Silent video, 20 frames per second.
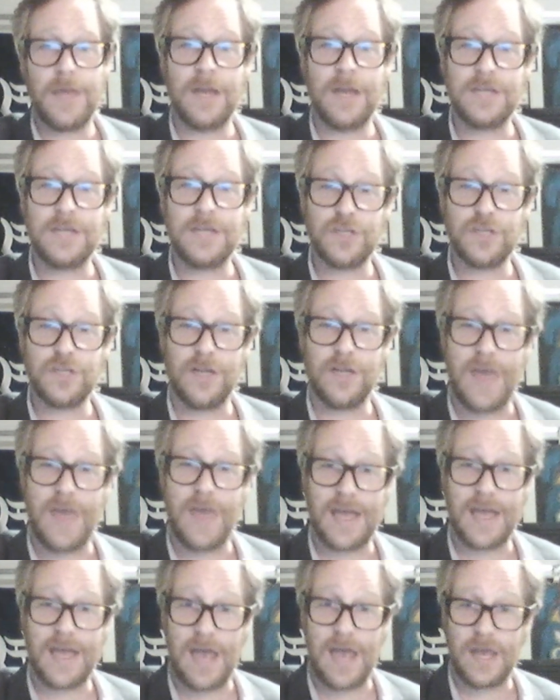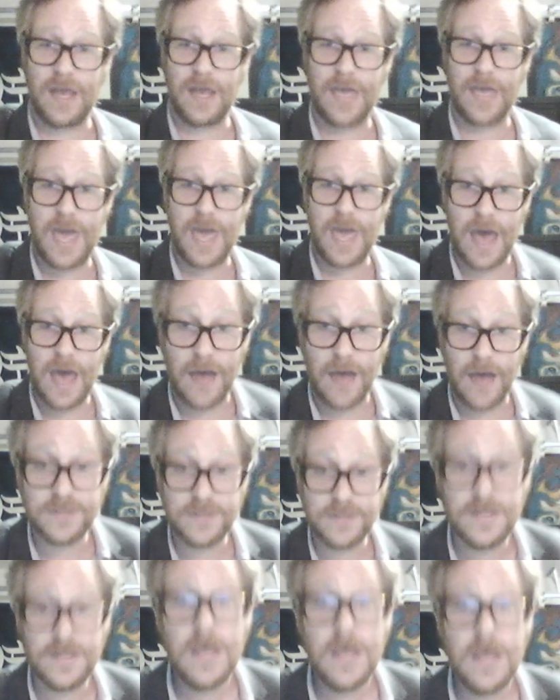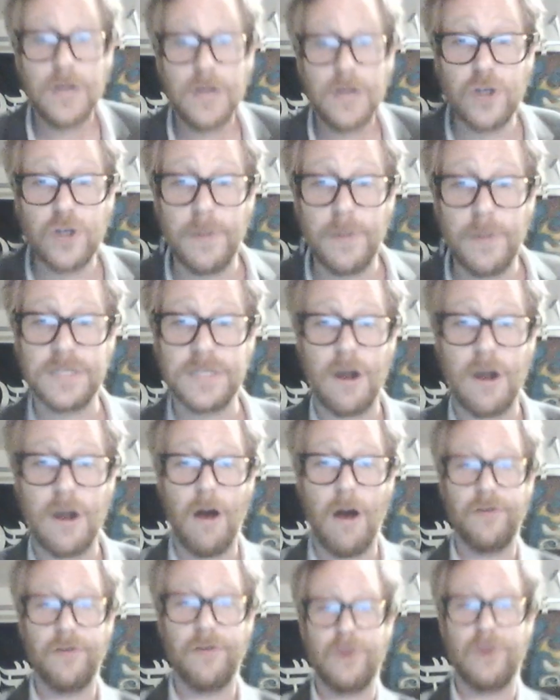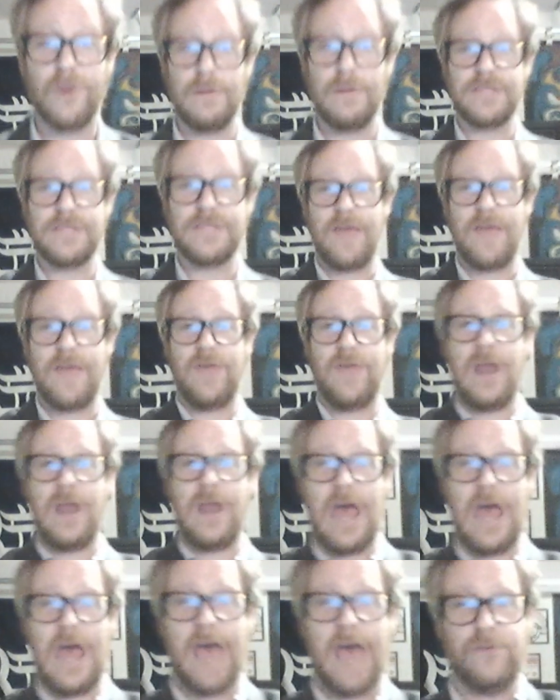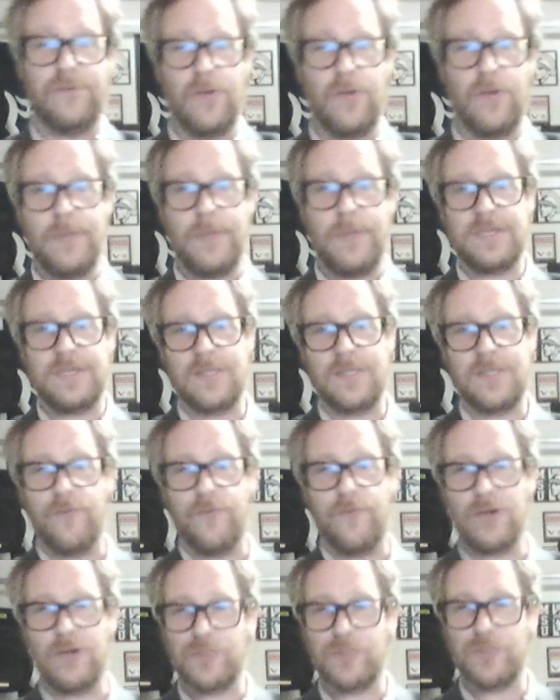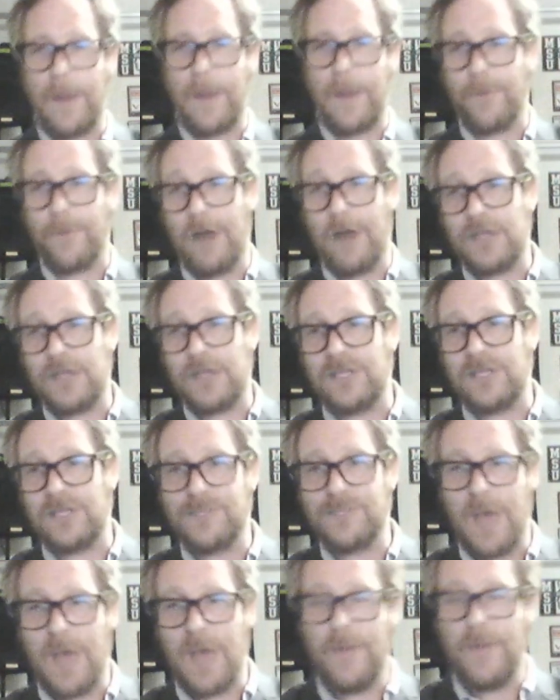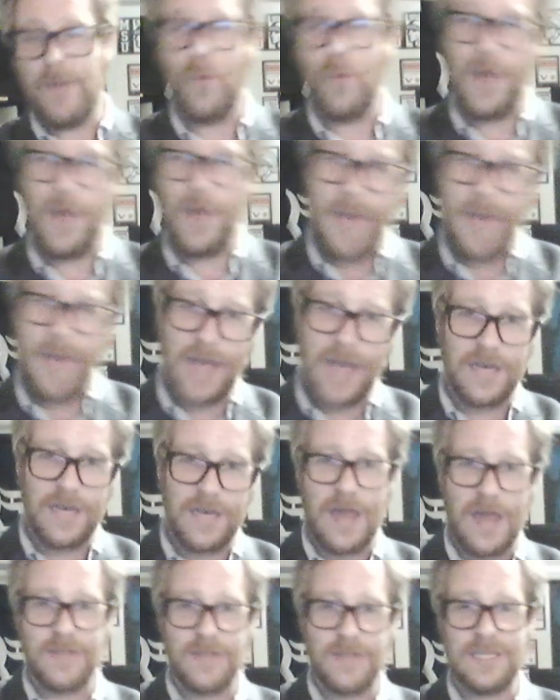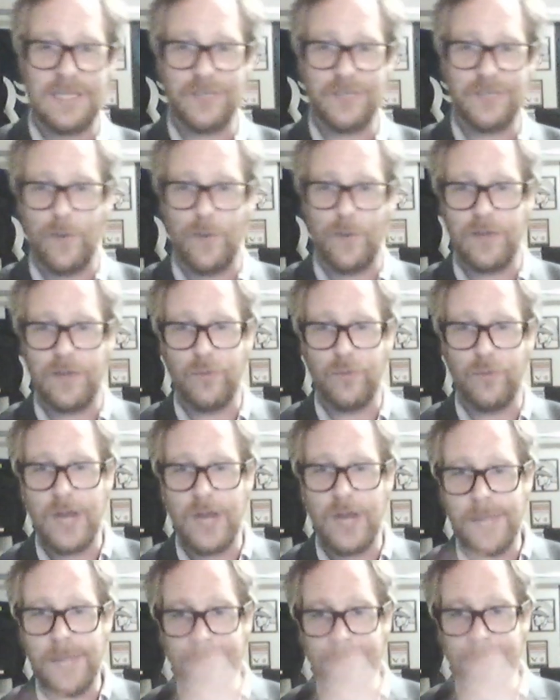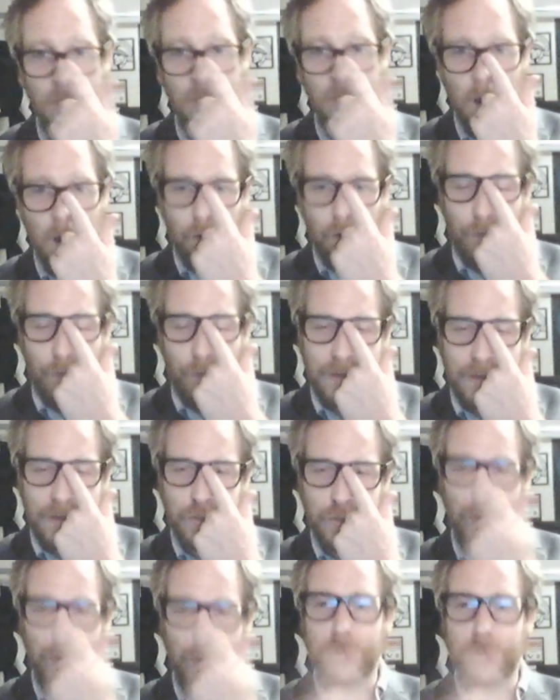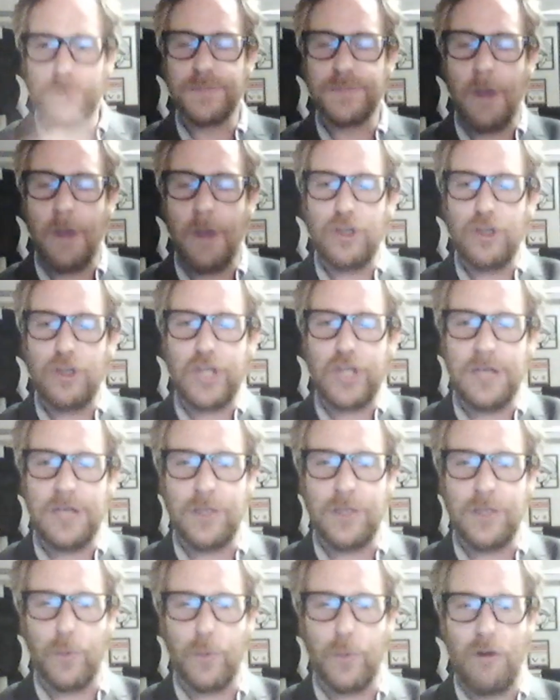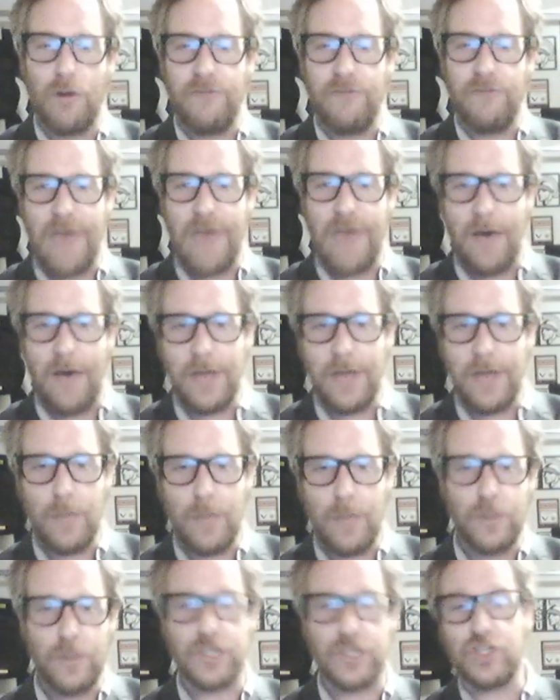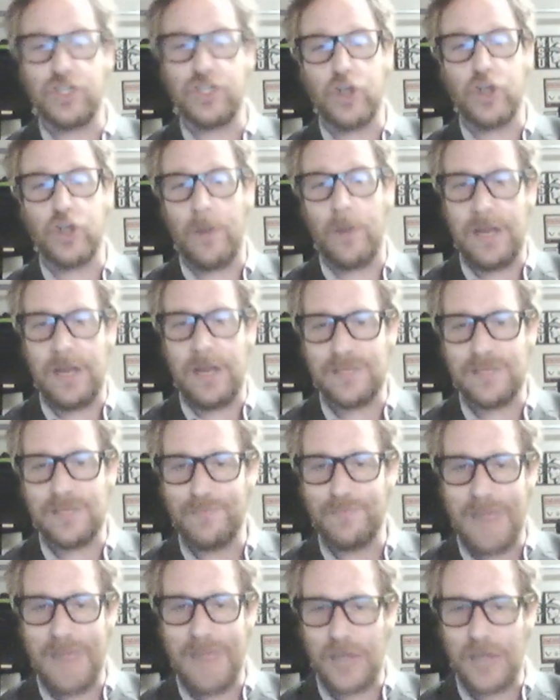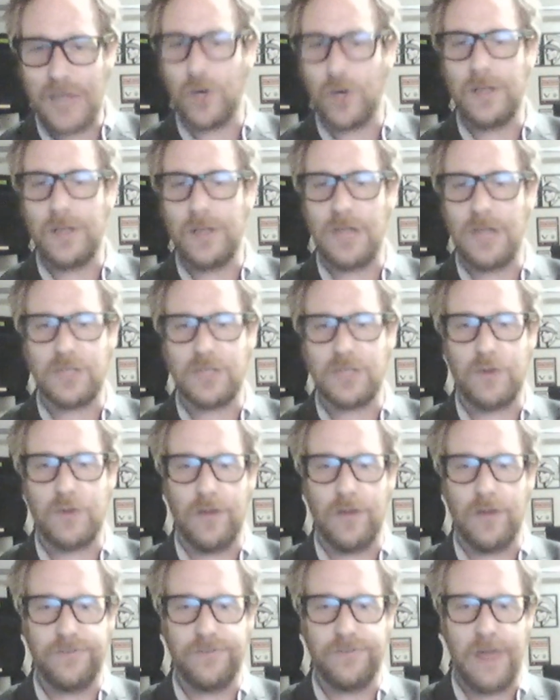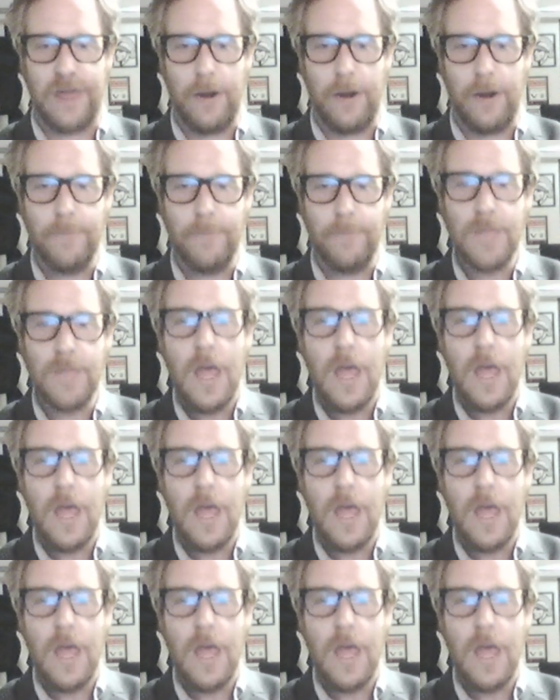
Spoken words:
In addition to that kind of chaos, Germans are also upset that after they missed their first reparations payment way back in 1923, French troops marched into the Ruhr Valley, which is Germany's major industrial center.